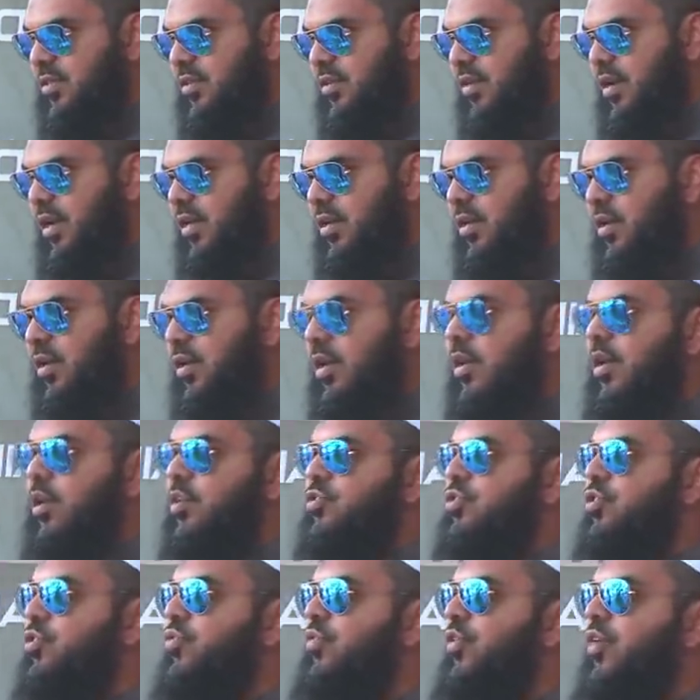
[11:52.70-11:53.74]
Right?
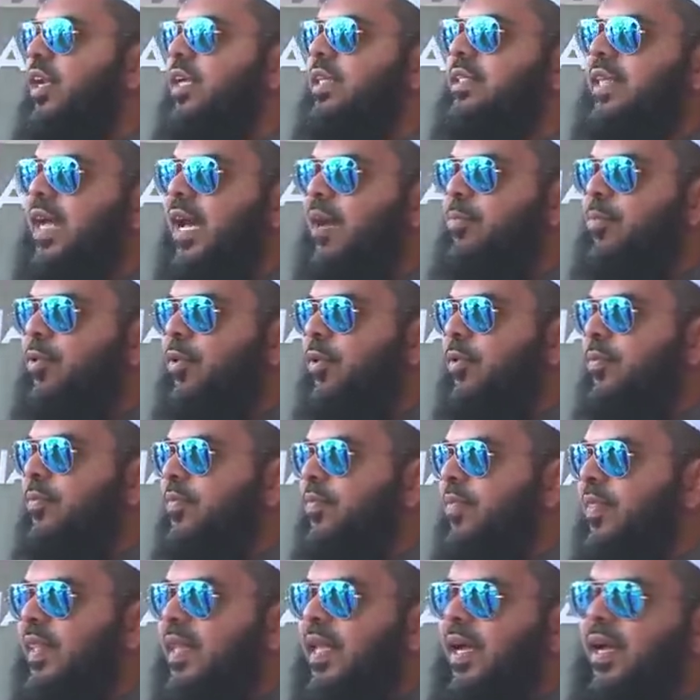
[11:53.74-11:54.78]
So, for example,
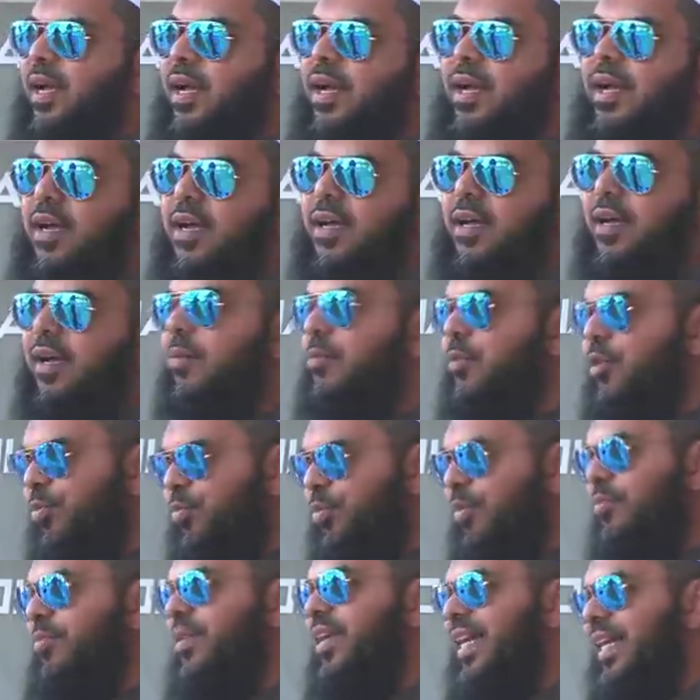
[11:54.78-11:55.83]
uh, I'm going to
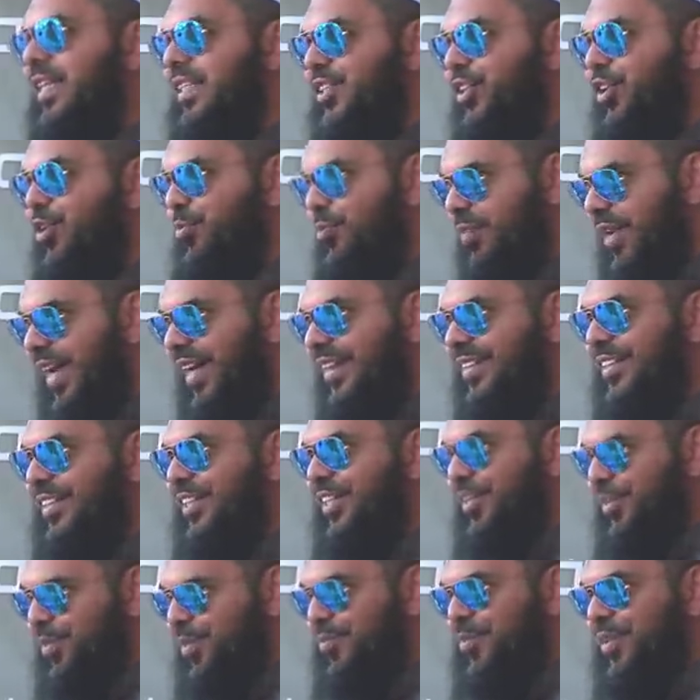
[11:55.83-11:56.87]
put Malaysia on blast
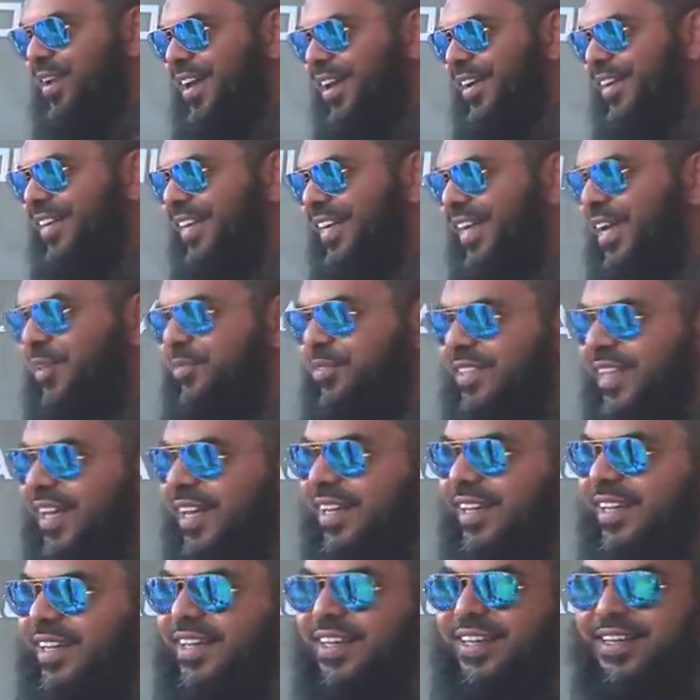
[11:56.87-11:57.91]
here. I hope you're not going to get upset.
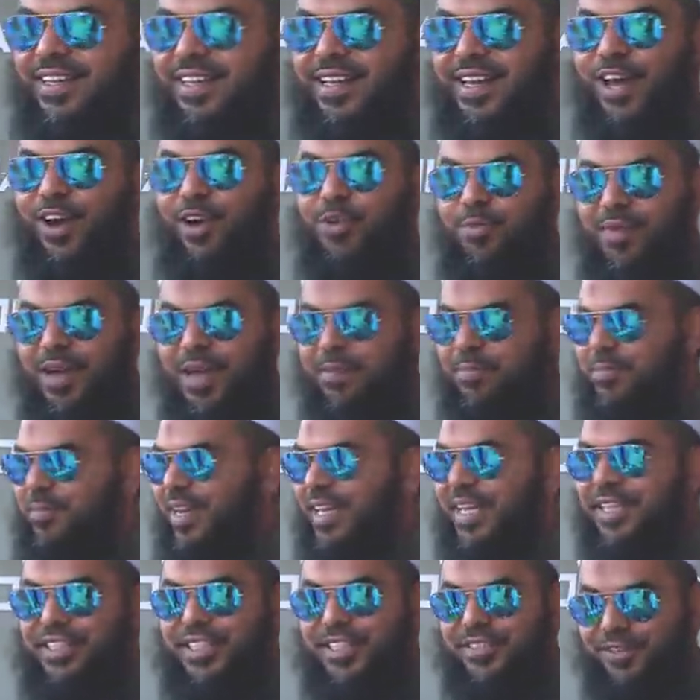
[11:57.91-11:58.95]
and I hope my
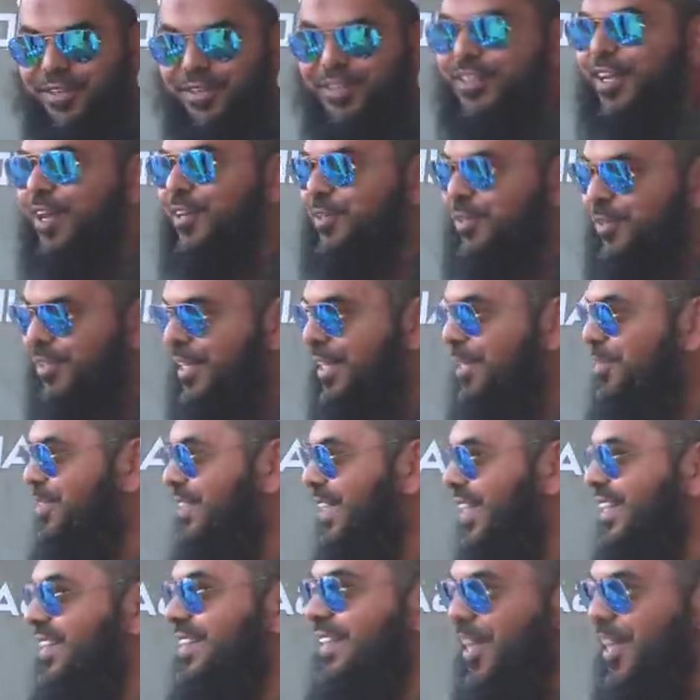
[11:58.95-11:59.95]
Malaysian viewers also don't get upset